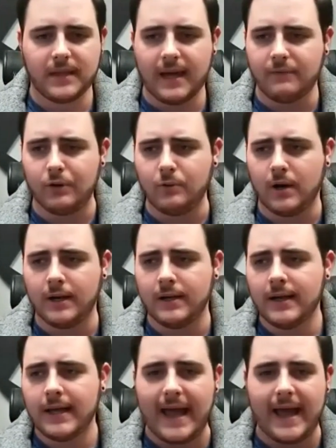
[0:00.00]
Everyone,
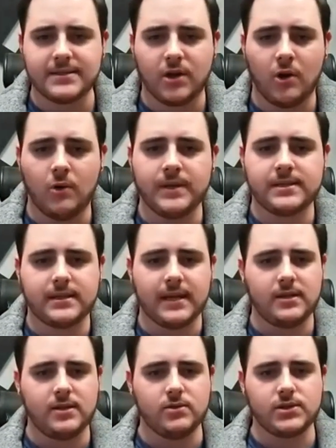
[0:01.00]
as always,
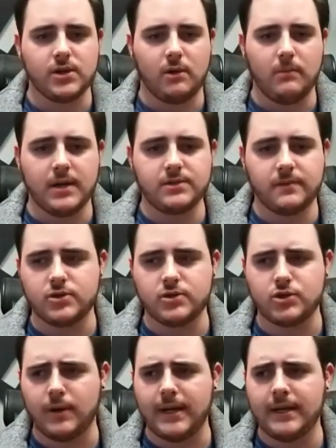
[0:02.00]
thank you so much for
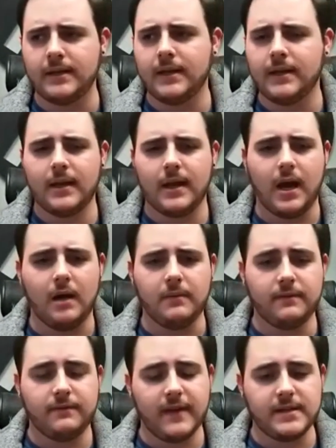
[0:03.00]
joining.
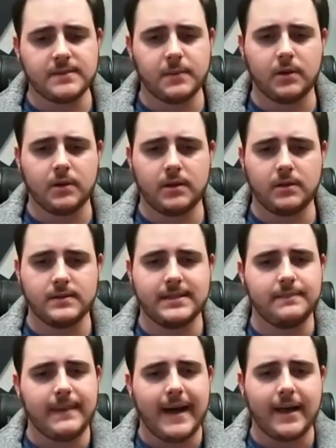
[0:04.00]
Facebook,
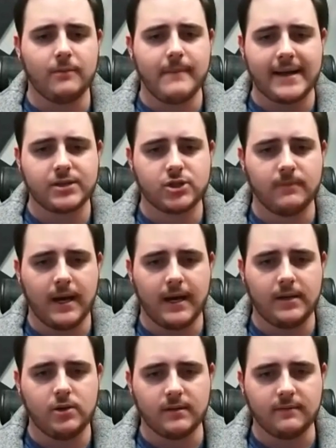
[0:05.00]
zBuyer Mastermind,
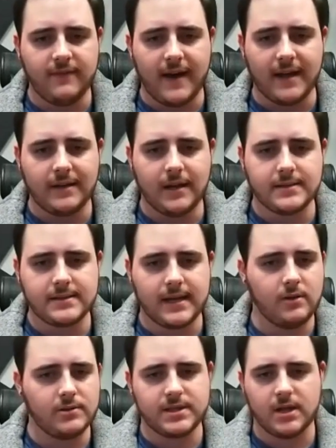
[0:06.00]
you can find us. I
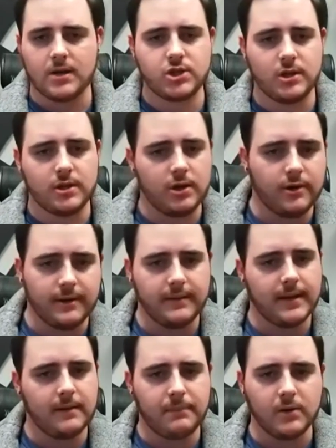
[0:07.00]
know Sascha, you're in
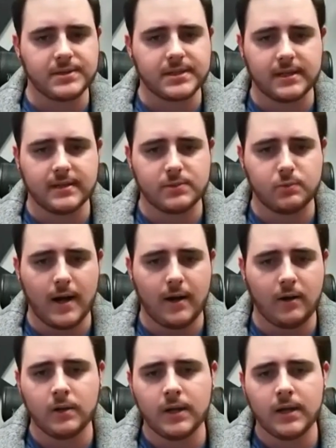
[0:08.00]
there posting as
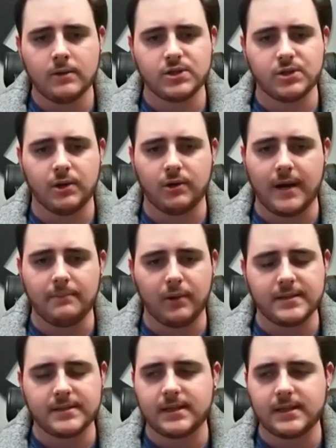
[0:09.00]
well. So a great
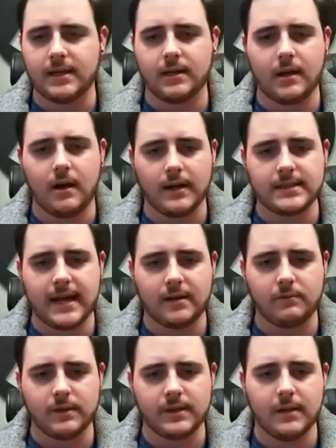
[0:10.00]
place to get in contact
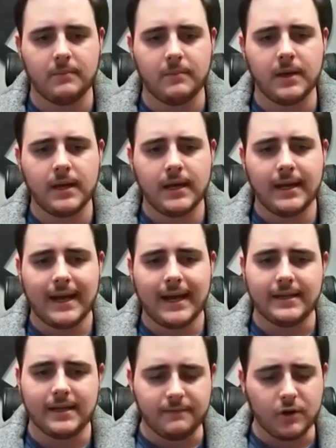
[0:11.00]
with him. And
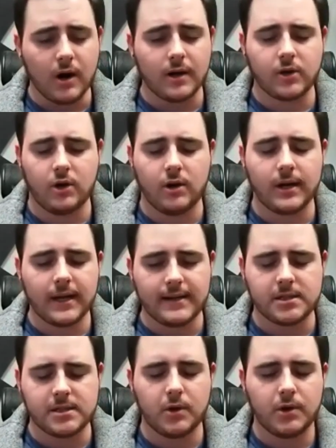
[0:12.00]
then if you are a current
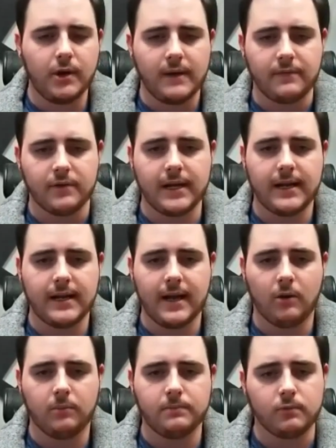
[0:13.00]
customer and you ever need any
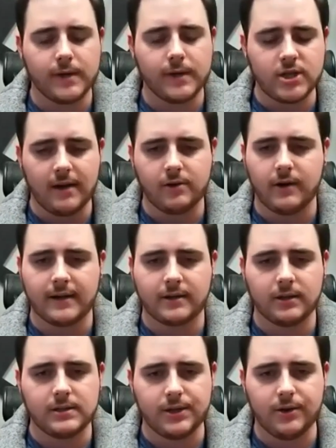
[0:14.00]
help, reach out
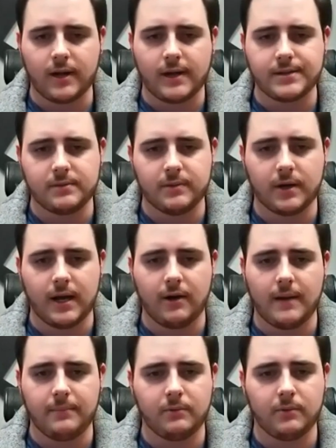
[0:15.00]
directly to your customer care
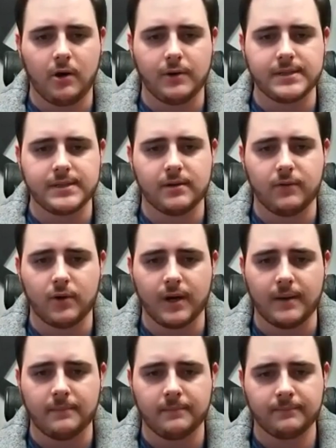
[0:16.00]
app, and we're always here for you.